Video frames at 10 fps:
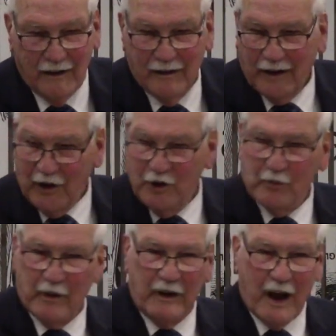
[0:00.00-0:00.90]
can you
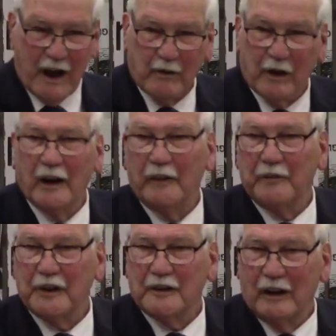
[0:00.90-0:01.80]
read
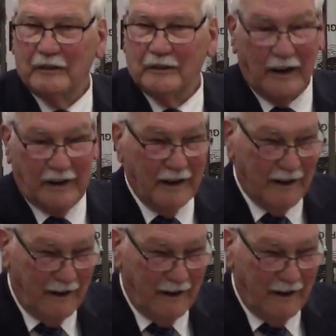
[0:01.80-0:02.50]
hieroglyphics? I can't.